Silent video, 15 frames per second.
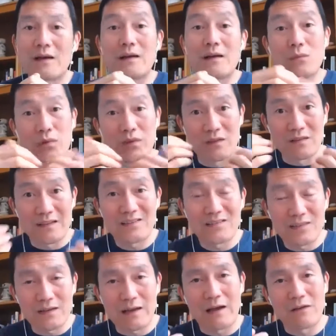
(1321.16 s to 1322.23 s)
with the
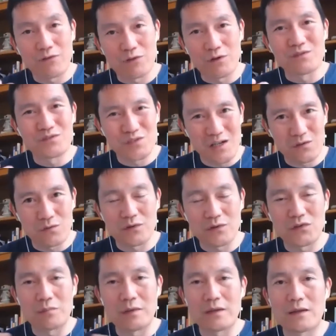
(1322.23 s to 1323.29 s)
least effort generally
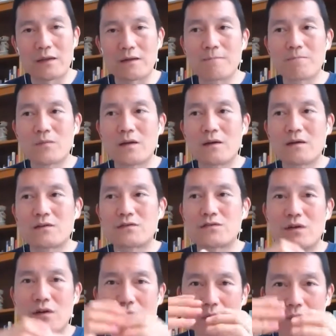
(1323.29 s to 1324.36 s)
speaking
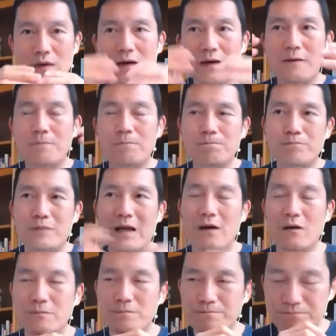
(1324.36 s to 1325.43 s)
so um,
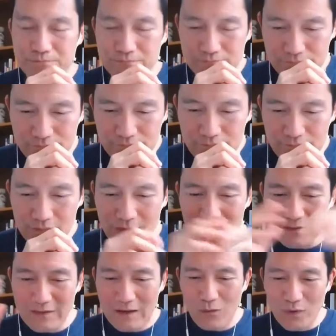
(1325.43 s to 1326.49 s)
now
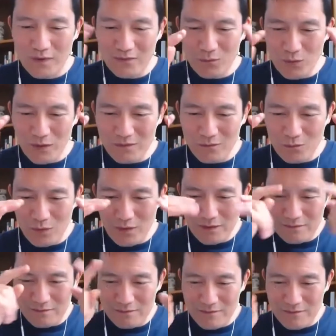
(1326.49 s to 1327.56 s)
now one one
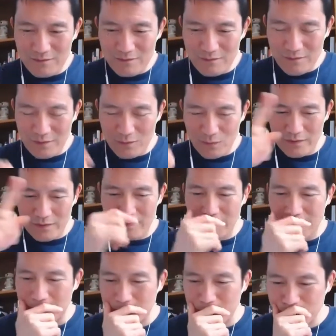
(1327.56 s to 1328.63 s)
one uh, one
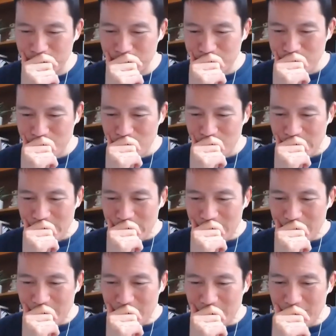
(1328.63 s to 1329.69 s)
um,
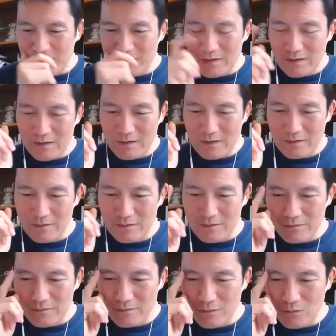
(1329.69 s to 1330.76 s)
uh,
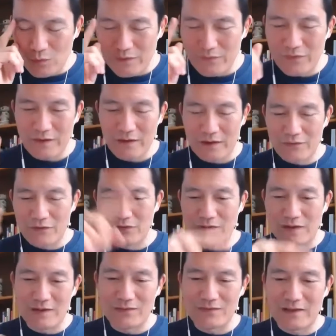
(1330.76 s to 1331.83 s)
one thing i'll have to
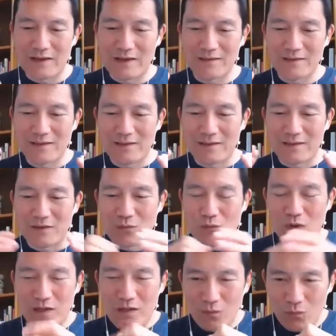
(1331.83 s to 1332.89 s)
say is that
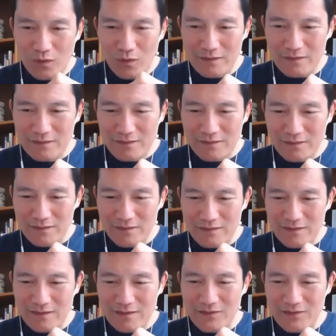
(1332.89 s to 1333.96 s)
one-on-one
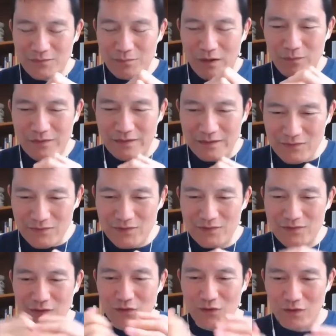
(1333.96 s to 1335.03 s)
is probably
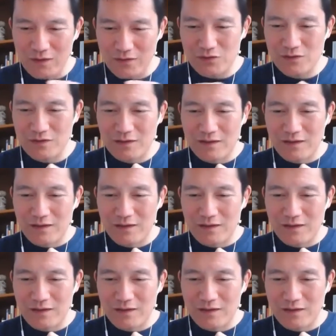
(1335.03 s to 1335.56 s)
easiest to launch